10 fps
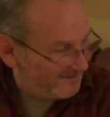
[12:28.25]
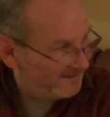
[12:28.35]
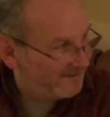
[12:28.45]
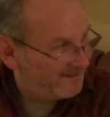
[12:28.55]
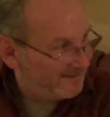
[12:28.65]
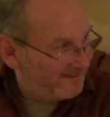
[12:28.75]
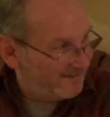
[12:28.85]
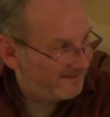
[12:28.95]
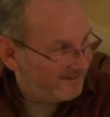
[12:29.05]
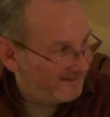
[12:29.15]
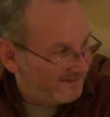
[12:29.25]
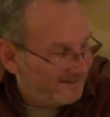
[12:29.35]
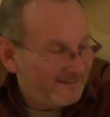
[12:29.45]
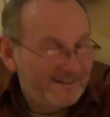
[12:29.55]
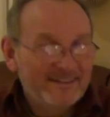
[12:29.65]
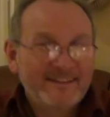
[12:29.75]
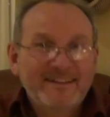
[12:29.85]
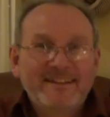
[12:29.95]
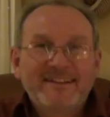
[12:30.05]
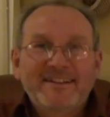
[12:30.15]

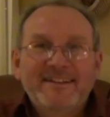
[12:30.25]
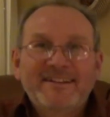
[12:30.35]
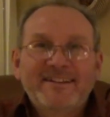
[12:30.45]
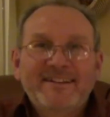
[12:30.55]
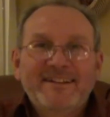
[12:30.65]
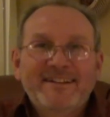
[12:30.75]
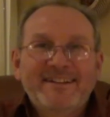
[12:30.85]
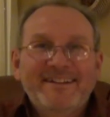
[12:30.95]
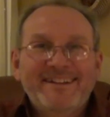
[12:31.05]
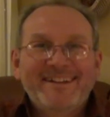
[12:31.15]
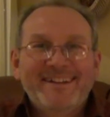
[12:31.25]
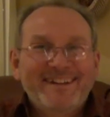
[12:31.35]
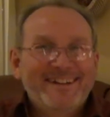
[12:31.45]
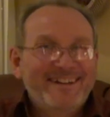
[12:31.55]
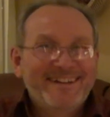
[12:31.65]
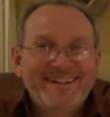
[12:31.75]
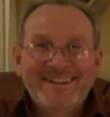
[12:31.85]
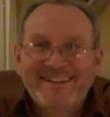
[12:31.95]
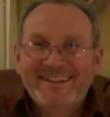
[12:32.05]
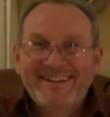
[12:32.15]

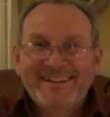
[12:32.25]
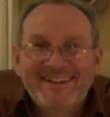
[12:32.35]
(silent)